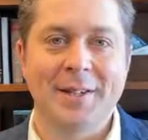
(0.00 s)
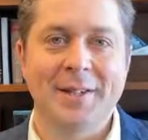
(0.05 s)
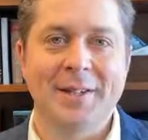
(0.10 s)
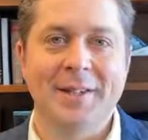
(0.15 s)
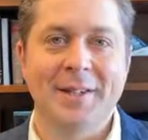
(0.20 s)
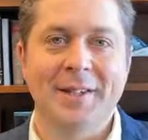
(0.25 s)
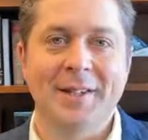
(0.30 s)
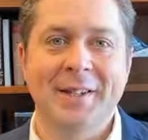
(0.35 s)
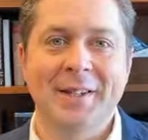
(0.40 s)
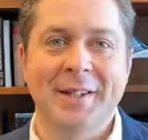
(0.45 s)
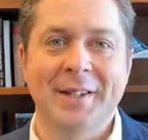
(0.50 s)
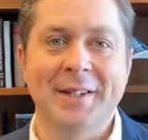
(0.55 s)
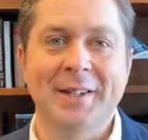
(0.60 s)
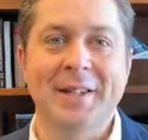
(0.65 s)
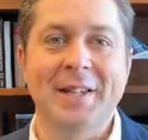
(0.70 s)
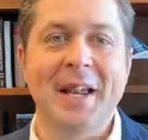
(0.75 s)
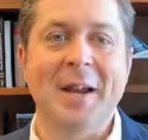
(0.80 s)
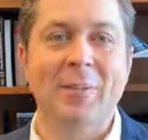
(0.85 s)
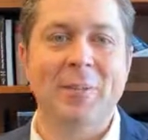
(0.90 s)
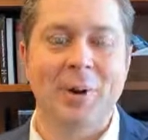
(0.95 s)
The, the
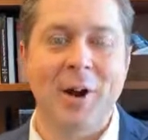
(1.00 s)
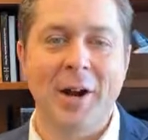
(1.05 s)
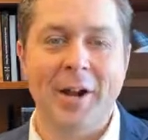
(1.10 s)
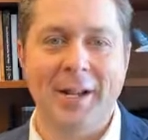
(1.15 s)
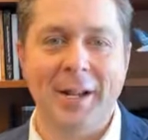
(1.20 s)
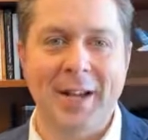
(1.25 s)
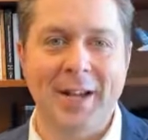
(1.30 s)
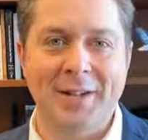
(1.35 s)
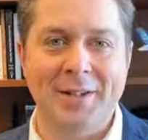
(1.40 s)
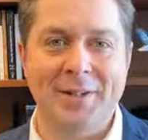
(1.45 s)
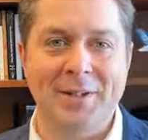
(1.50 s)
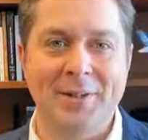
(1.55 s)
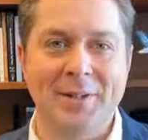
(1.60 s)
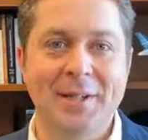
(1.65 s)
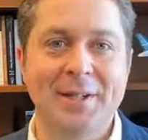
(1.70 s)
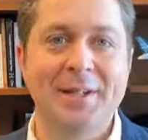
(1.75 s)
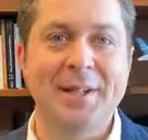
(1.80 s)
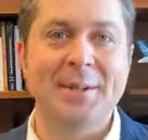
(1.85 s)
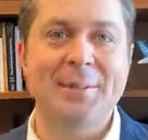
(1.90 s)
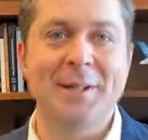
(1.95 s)
state broadcaster, the
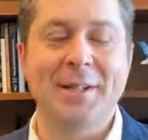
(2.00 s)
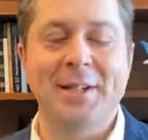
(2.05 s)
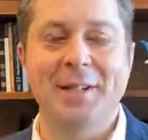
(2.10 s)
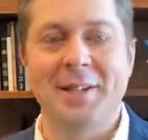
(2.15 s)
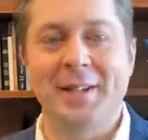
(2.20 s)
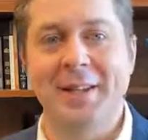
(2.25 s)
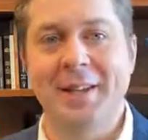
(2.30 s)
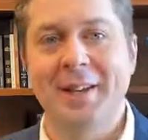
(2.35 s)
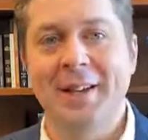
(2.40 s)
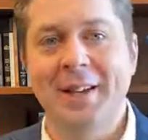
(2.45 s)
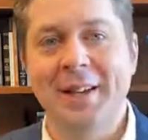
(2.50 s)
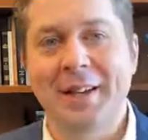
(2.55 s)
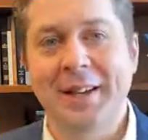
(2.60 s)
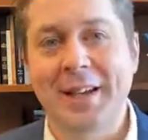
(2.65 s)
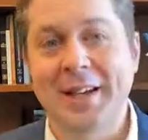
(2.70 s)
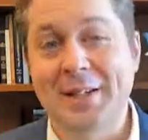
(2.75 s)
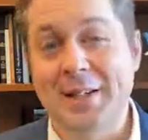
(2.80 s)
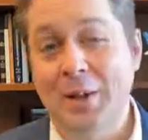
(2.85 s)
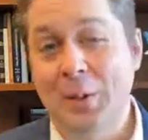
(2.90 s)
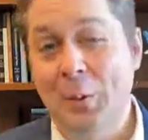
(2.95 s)
CBC,
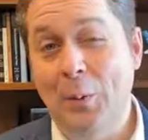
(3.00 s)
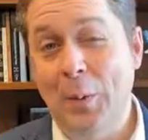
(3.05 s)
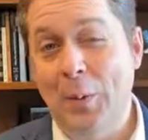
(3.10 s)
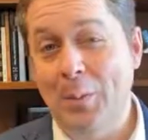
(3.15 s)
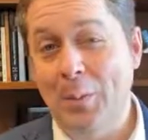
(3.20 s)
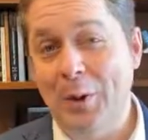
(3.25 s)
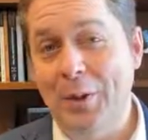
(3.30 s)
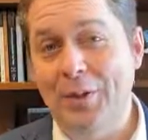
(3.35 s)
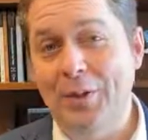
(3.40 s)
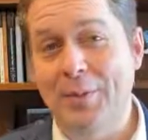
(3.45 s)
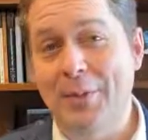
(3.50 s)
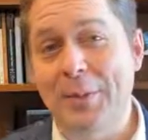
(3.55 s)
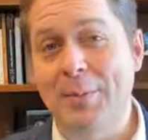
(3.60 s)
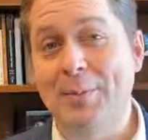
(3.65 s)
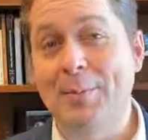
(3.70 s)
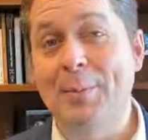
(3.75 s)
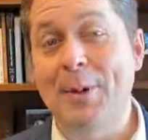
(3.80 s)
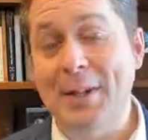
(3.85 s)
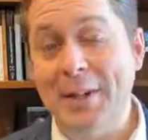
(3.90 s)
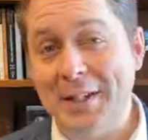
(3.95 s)
gets $1.3
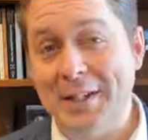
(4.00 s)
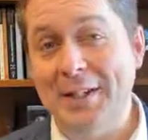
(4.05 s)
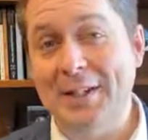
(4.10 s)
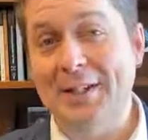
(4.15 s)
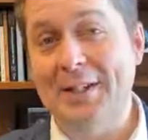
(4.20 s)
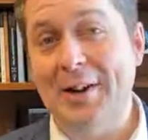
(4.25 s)
billion